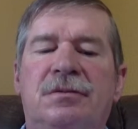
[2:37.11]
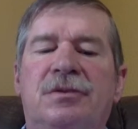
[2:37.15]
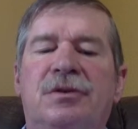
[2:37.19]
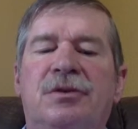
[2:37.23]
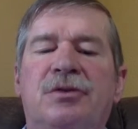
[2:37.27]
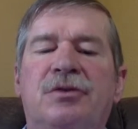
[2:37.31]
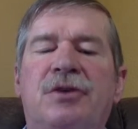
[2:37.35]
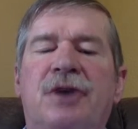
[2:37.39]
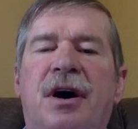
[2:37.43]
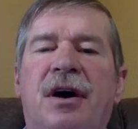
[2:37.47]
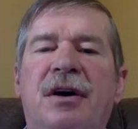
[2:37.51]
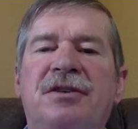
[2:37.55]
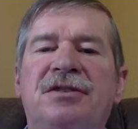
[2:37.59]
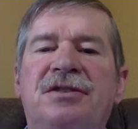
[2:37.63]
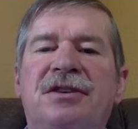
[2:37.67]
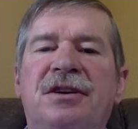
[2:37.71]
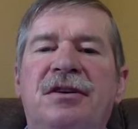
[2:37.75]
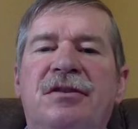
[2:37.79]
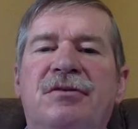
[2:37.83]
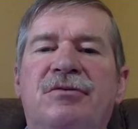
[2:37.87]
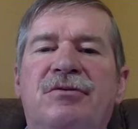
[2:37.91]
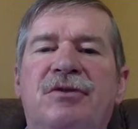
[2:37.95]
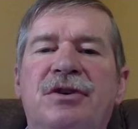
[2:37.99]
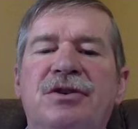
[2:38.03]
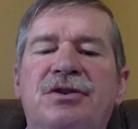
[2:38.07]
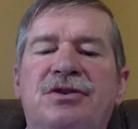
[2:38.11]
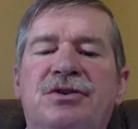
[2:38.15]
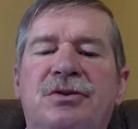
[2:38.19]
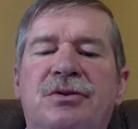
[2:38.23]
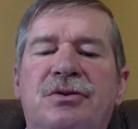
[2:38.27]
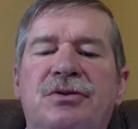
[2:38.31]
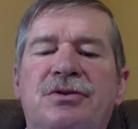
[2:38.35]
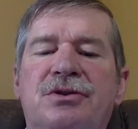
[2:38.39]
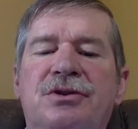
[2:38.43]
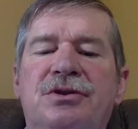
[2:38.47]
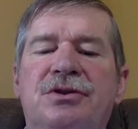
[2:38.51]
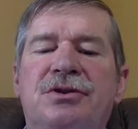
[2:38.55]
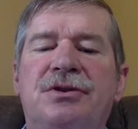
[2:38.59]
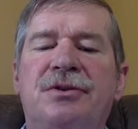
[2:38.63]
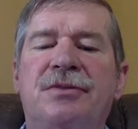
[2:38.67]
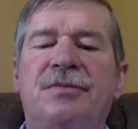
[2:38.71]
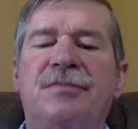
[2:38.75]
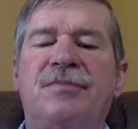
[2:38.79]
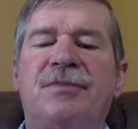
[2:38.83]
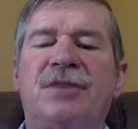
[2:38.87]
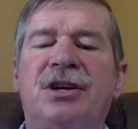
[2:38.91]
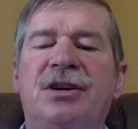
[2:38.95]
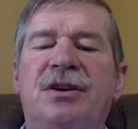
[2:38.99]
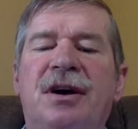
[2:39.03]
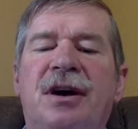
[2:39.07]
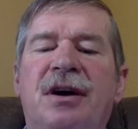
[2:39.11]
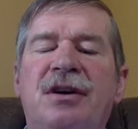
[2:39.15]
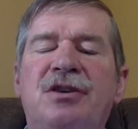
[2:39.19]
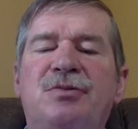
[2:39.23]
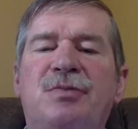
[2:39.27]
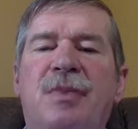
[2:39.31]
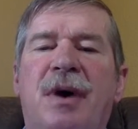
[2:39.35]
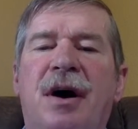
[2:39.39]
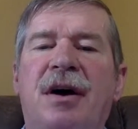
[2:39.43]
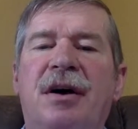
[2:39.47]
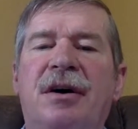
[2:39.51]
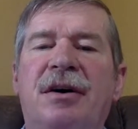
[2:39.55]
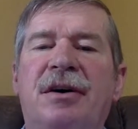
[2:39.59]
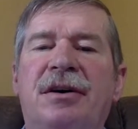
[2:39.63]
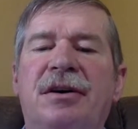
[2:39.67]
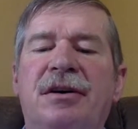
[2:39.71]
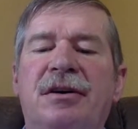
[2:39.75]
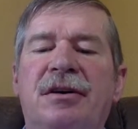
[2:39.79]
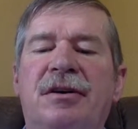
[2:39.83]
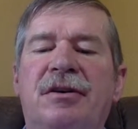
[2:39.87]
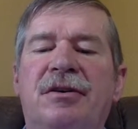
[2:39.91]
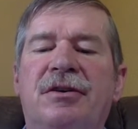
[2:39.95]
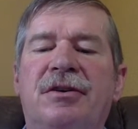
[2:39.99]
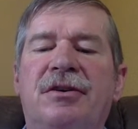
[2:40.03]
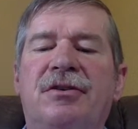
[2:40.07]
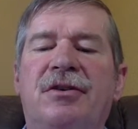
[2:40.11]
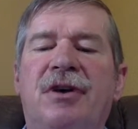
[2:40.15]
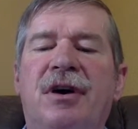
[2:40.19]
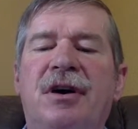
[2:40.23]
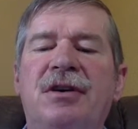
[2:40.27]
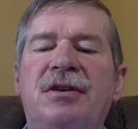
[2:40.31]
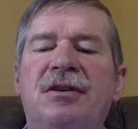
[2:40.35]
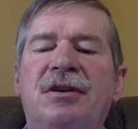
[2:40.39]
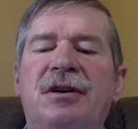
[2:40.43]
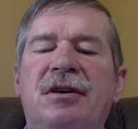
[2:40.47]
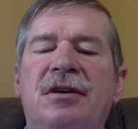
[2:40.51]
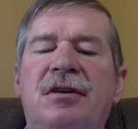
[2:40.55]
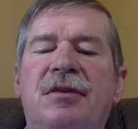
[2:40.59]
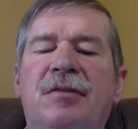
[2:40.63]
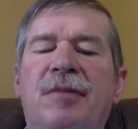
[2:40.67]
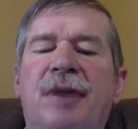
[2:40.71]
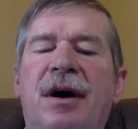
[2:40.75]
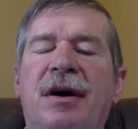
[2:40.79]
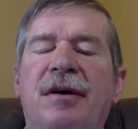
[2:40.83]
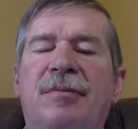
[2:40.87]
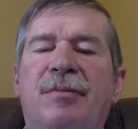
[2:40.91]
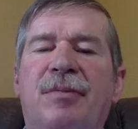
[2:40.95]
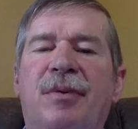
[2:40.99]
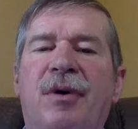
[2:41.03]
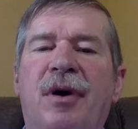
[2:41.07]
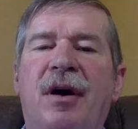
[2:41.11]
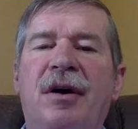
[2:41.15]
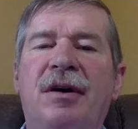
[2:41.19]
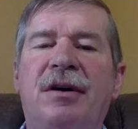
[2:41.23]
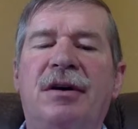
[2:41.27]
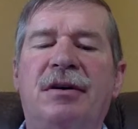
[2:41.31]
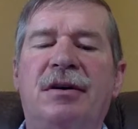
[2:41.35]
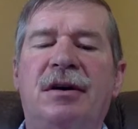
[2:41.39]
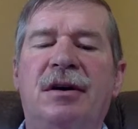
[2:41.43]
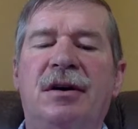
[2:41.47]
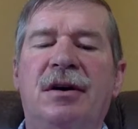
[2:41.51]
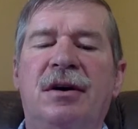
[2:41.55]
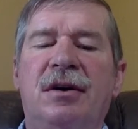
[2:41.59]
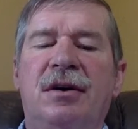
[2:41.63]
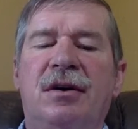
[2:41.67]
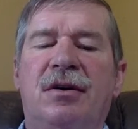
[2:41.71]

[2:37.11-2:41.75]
Through content resources, today's buyer can learn a great deal about a product